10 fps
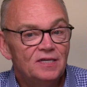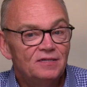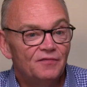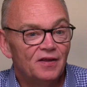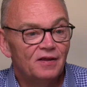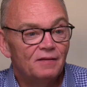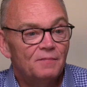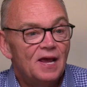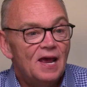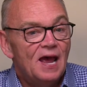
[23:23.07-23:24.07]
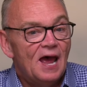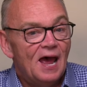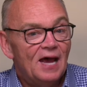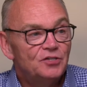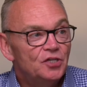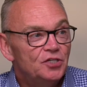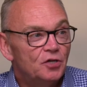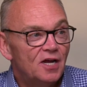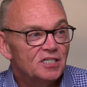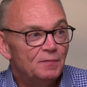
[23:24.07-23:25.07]
of them actually start
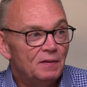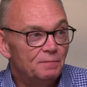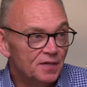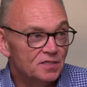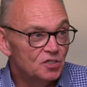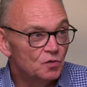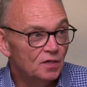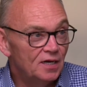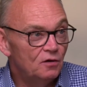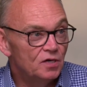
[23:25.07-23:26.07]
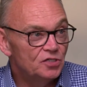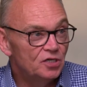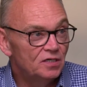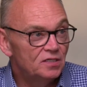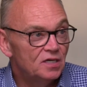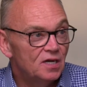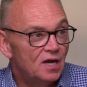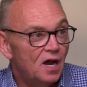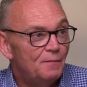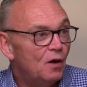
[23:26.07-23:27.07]
asking me business-related questions
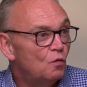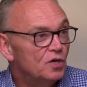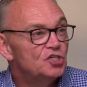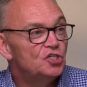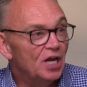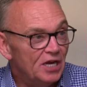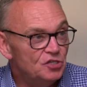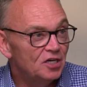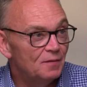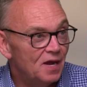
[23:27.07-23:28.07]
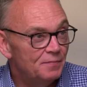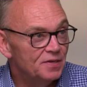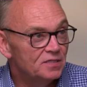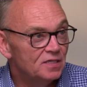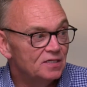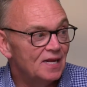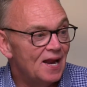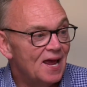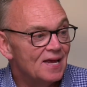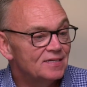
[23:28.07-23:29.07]
about what's changing in my business that
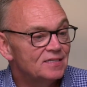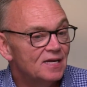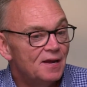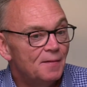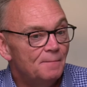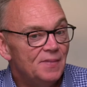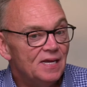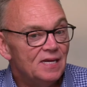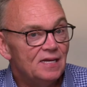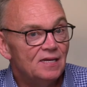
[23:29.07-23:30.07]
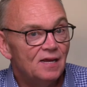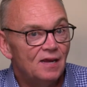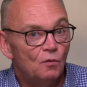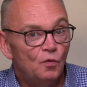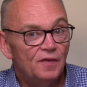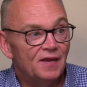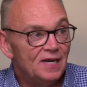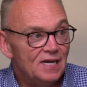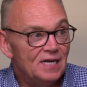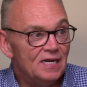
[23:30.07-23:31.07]
has me with a
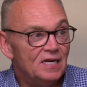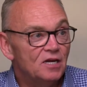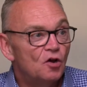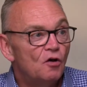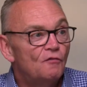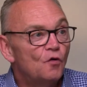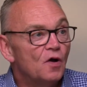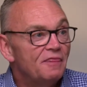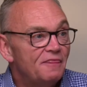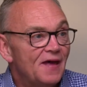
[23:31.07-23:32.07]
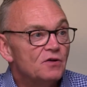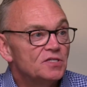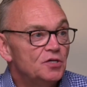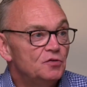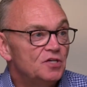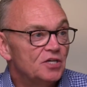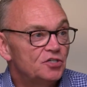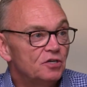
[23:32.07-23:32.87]
need for 1,000 new test chairs.